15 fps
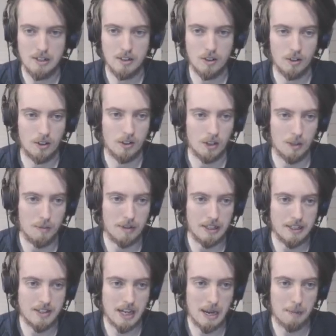You've got your
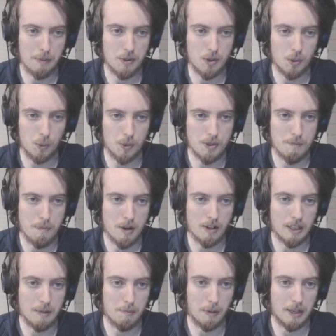community tab and tools and
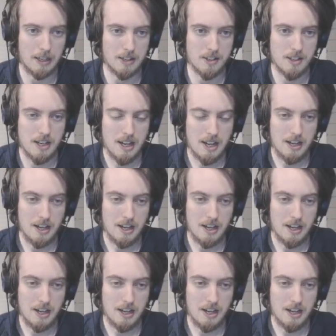marketplace.